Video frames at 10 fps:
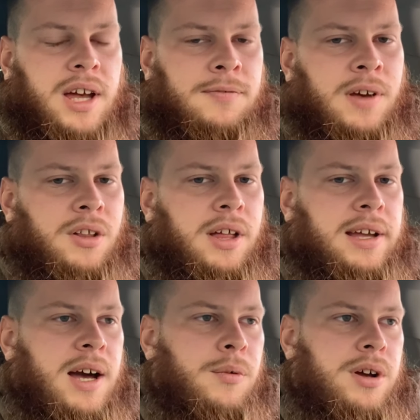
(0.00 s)
I felt
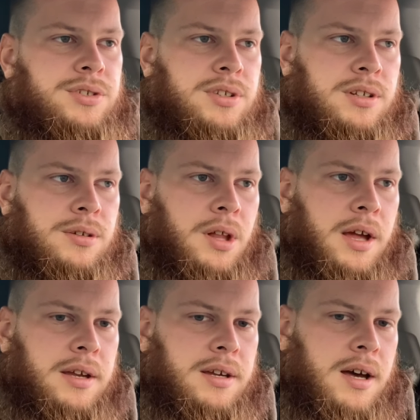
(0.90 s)
like I wasn't
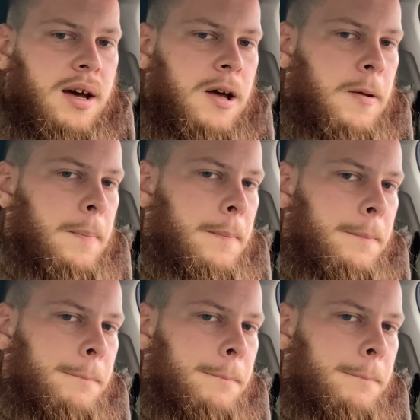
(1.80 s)
like, um,